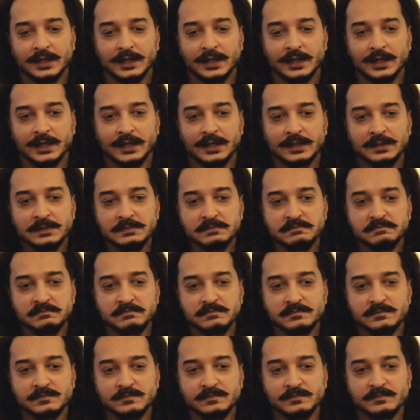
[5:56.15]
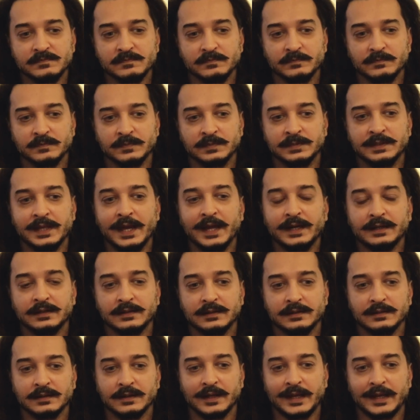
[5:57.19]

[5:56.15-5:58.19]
And that